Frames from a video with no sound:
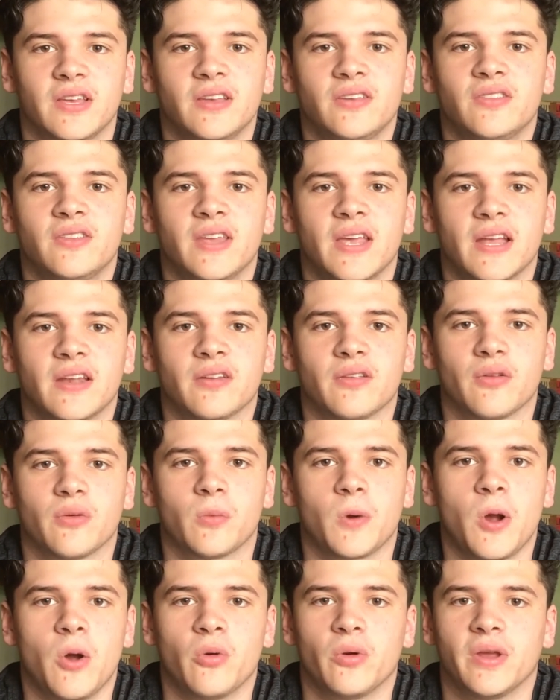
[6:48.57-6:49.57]
He's the end of the
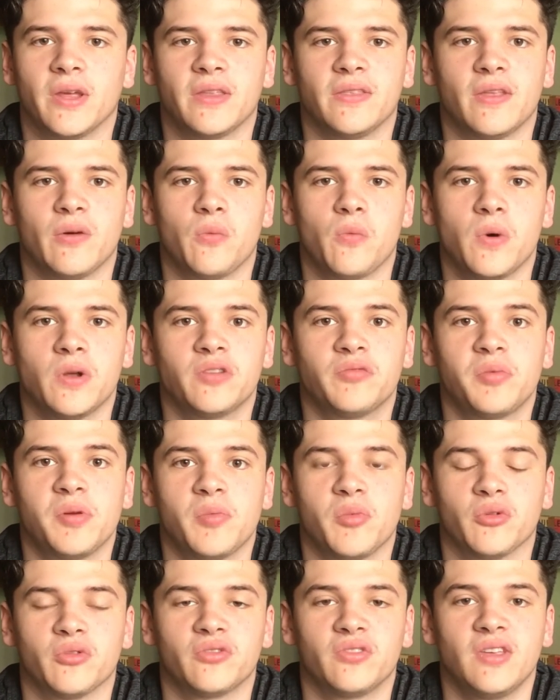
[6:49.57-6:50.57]
road, and then once
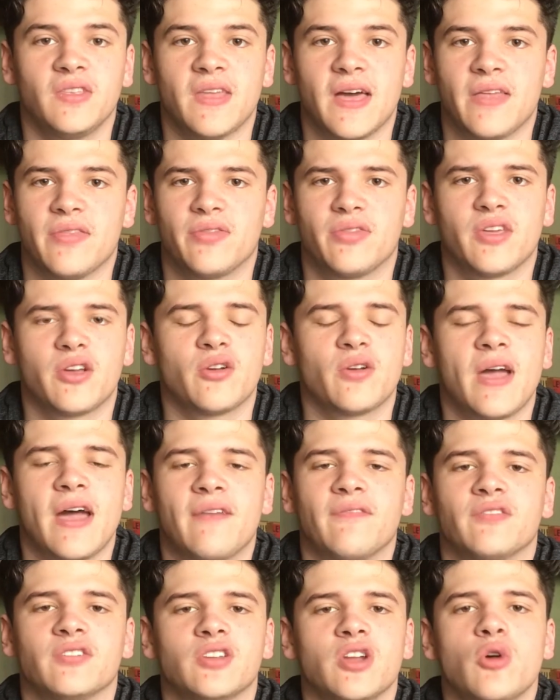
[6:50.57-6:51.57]
people see that, they
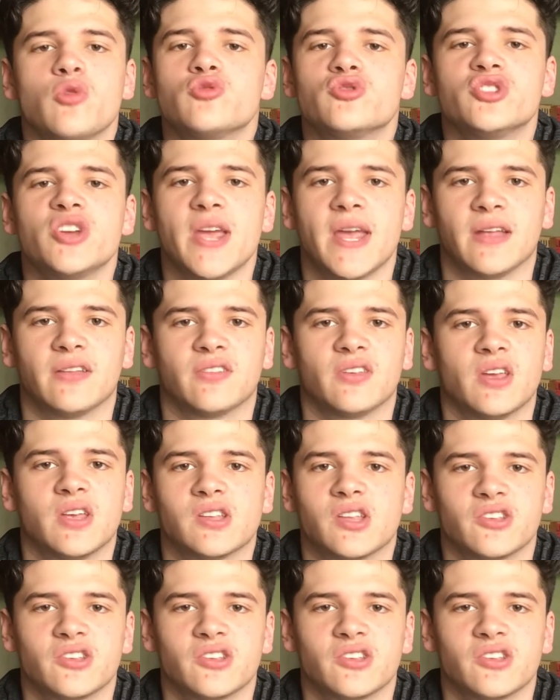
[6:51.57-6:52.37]
have no chance.